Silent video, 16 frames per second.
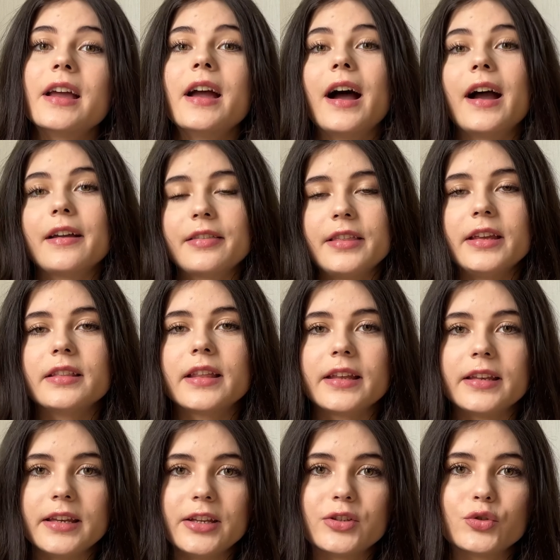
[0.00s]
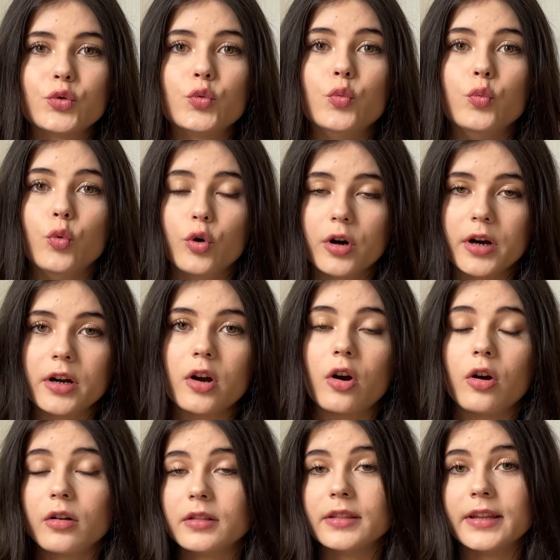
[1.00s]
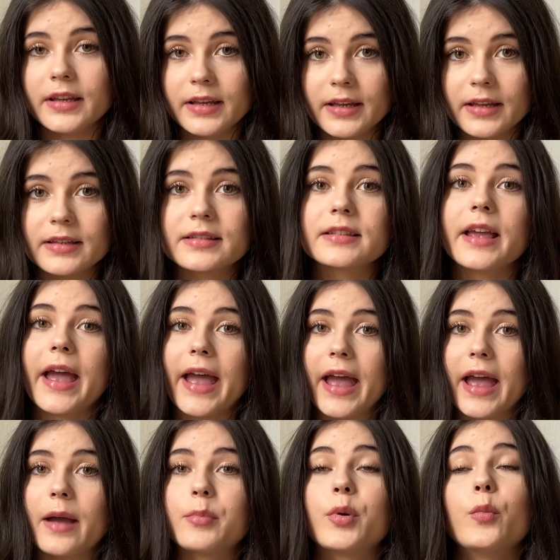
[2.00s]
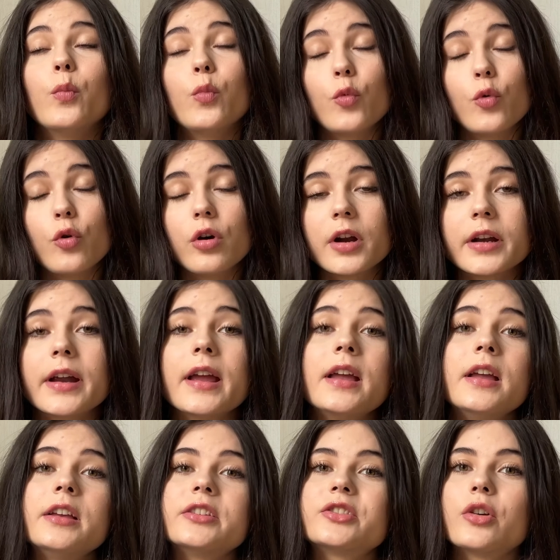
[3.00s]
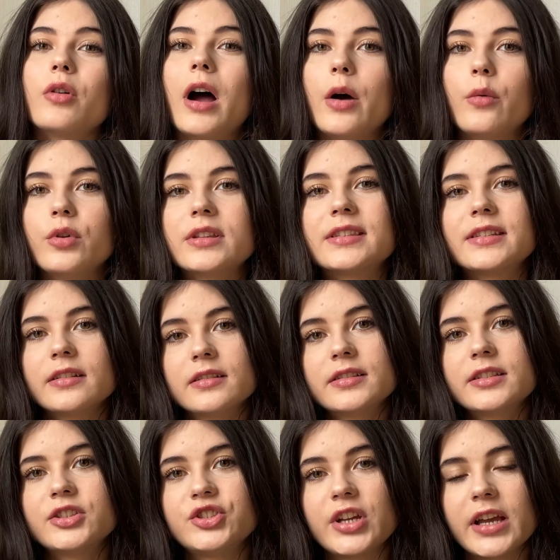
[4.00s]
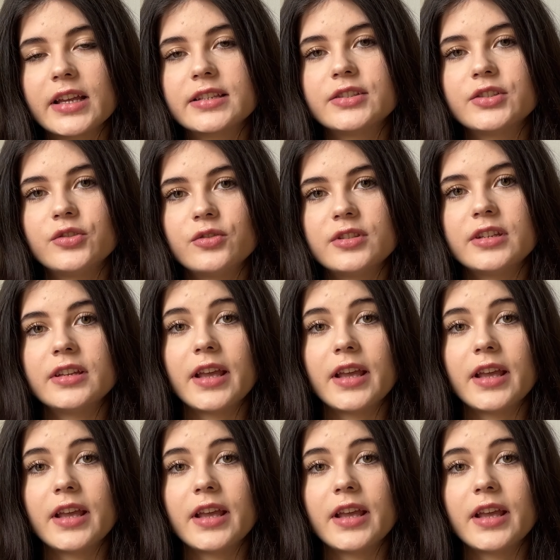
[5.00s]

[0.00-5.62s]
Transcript: I think they need to work on this app more, so I would still suggest using